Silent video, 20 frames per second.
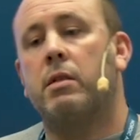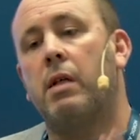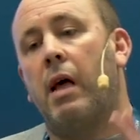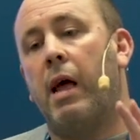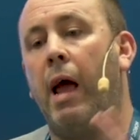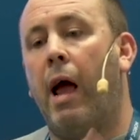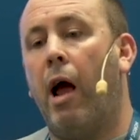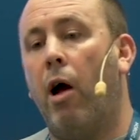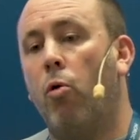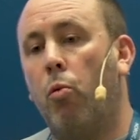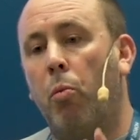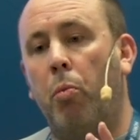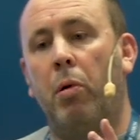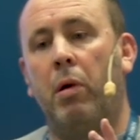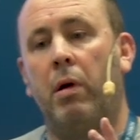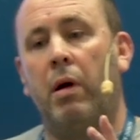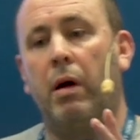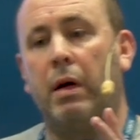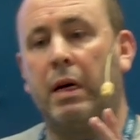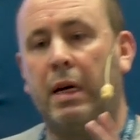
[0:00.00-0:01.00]
They help
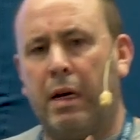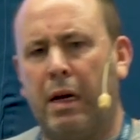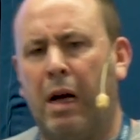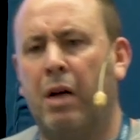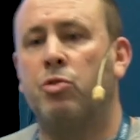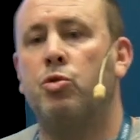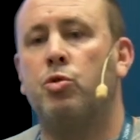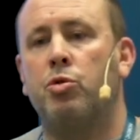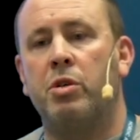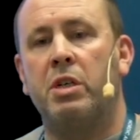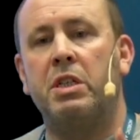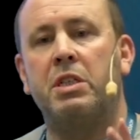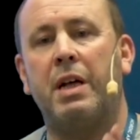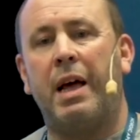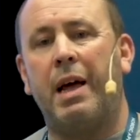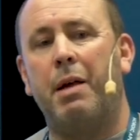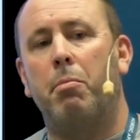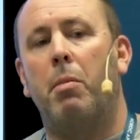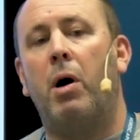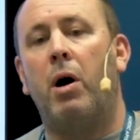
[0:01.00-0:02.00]
countries
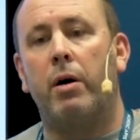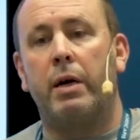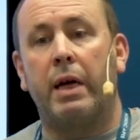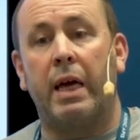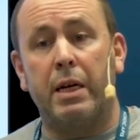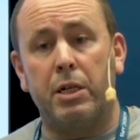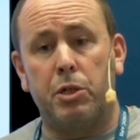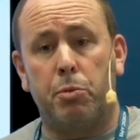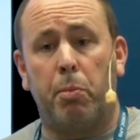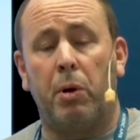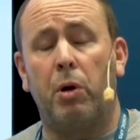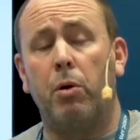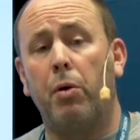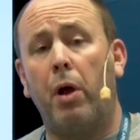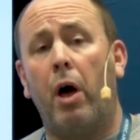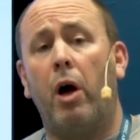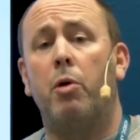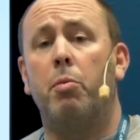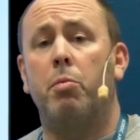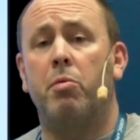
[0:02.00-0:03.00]
and markets build
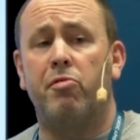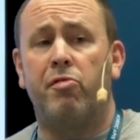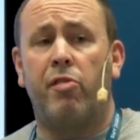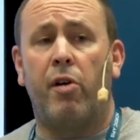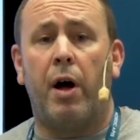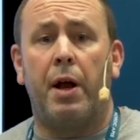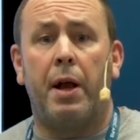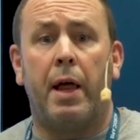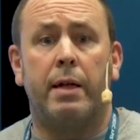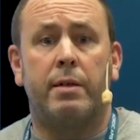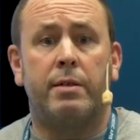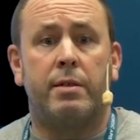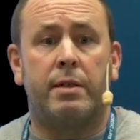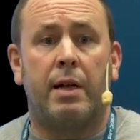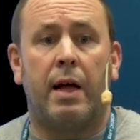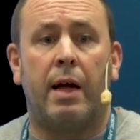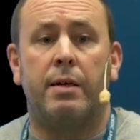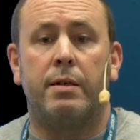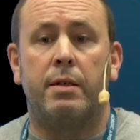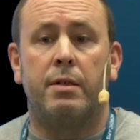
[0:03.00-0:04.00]
open finance
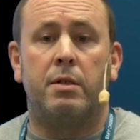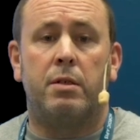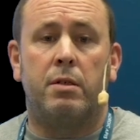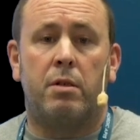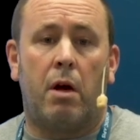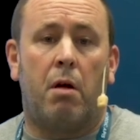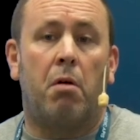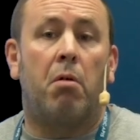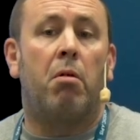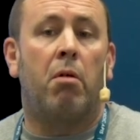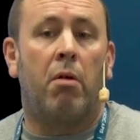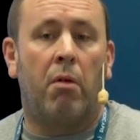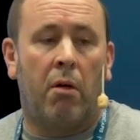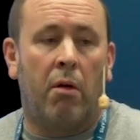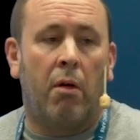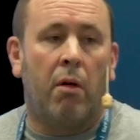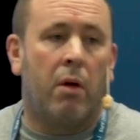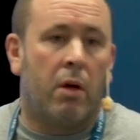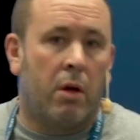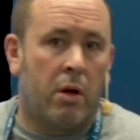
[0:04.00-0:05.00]
standards. So,
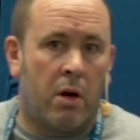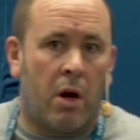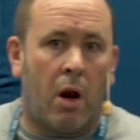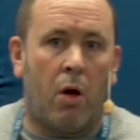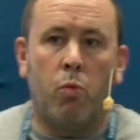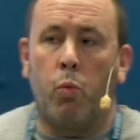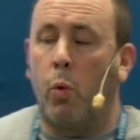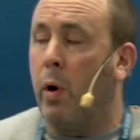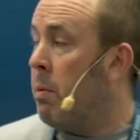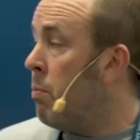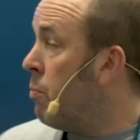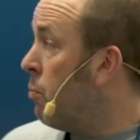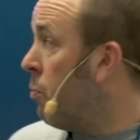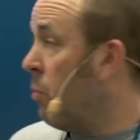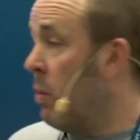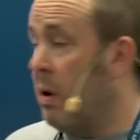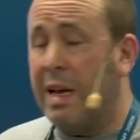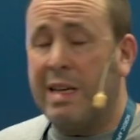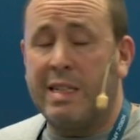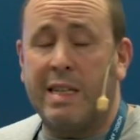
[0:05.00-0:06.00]
you know, we're
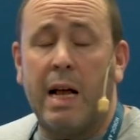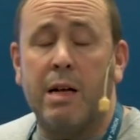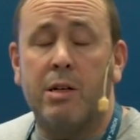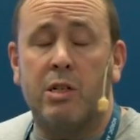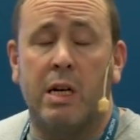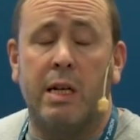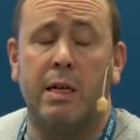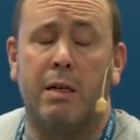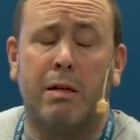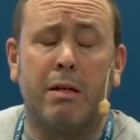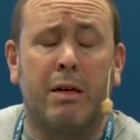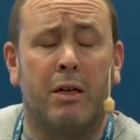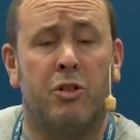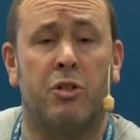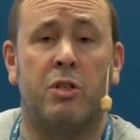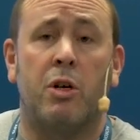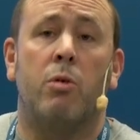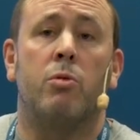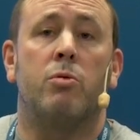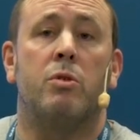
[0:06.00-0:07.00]
essentially
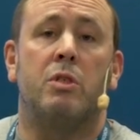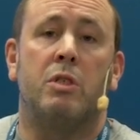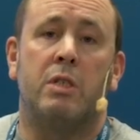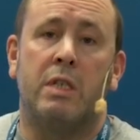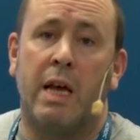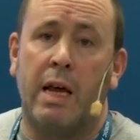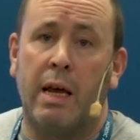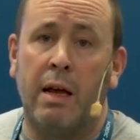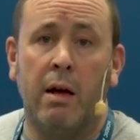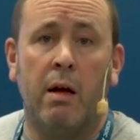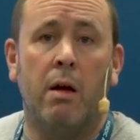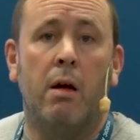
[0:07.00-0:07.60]
consultancy